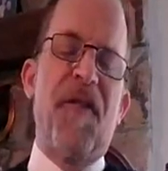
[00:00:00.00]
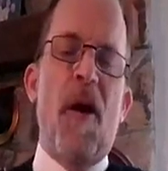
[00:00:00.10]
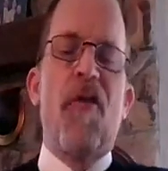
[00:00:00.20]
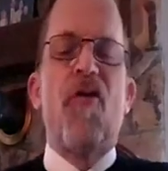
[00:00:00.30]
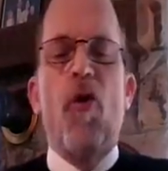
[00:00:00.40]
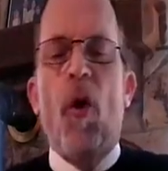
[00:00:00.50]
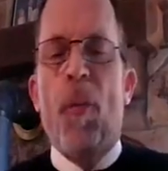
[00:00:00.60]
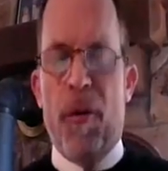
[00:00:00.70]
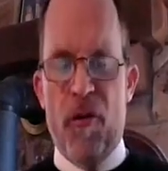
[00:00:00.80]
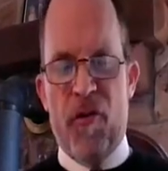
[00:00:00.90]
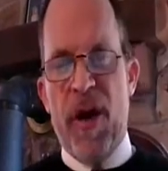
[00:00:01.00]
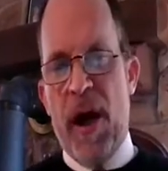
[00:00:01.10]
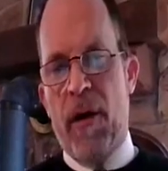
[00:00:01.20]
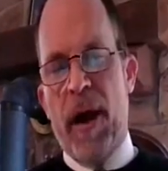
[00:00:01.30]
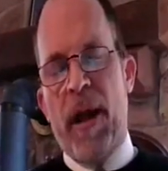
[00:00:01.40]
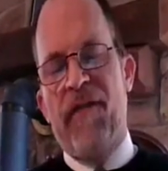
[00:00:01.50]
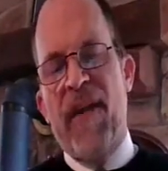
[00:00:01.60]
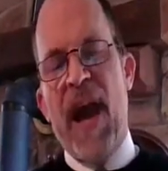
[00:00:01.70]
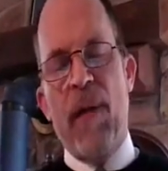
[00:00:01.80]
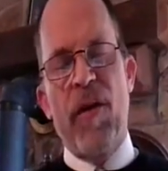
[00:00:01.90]
for our school personnel and
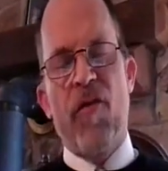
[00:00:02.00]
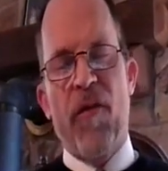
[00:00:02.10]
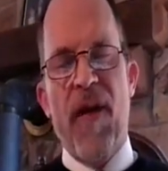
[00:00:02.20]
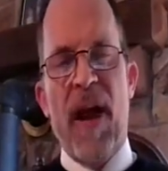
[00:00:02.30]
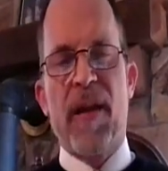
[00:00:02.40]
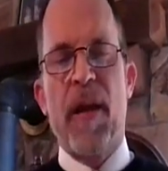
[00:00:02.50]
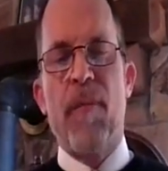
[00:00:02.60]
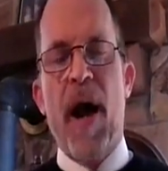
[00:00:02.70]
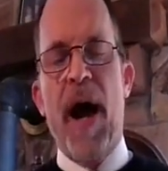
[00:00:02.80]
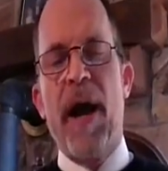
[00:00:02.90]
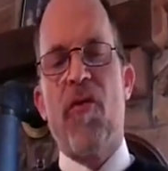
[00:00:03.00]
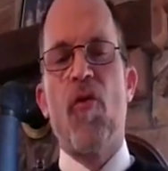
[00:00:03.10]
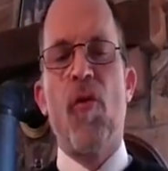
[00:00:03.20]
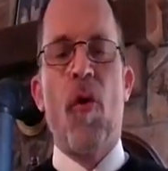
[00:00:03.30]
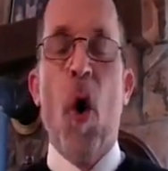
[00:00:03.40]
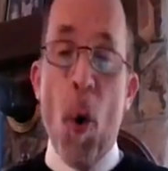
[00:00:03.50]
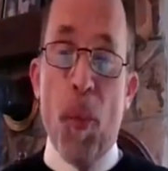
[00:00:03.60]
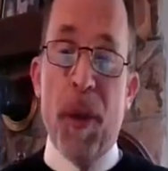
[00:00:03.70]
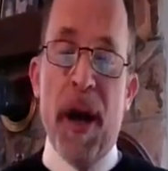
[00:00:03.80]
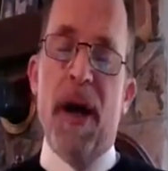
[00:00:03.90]
families affected by school
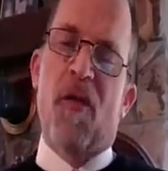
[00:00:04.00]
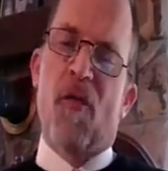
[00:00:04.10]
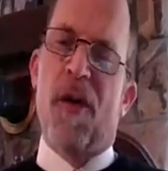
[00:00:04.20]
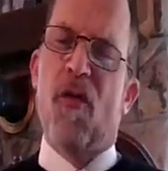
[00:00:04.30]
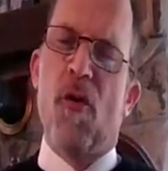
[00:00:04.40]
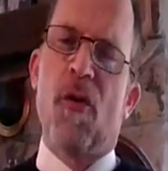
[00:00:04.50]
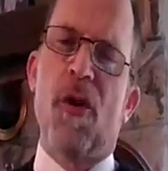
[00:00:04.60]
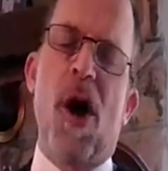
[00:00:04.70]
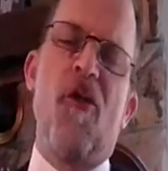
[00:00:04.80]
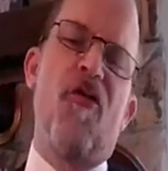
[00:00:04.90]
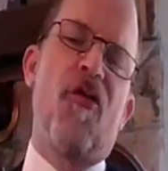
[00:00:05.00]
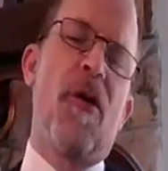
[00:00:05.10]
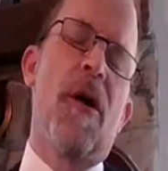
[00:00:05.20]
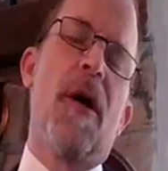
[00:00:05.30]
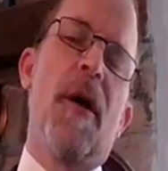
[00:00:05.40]
opening as well as school closure.